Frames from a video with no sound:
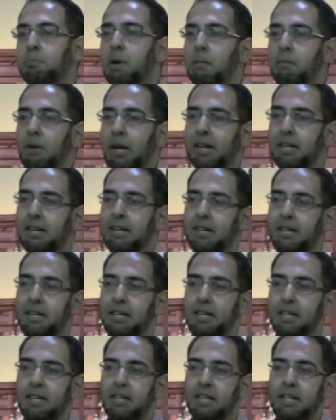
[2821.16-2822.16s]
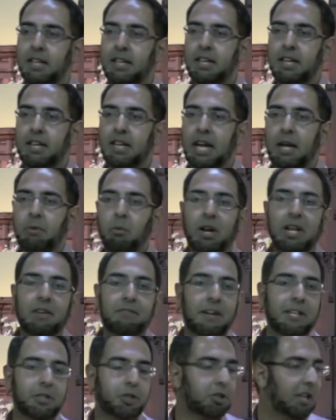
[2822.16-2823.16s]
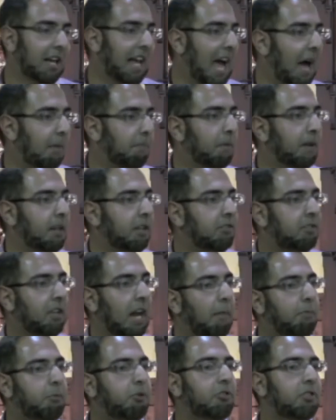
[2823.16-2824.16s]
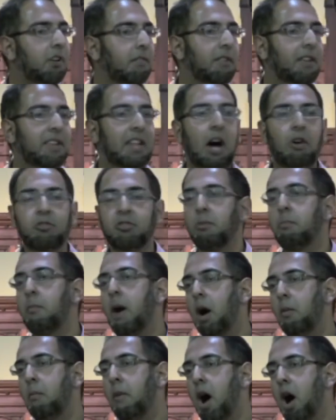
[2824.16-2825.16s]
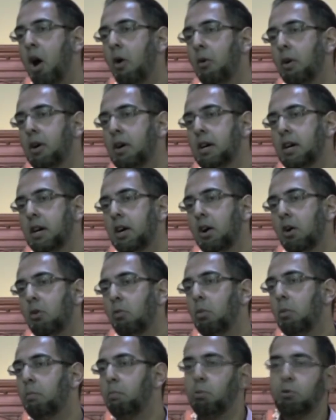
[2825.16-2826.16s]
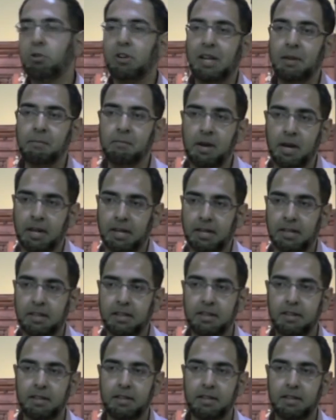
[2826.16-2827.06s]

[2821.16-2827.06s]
public. And what eventually happened is that up to 7,000 Mau Mau were brutally murdered.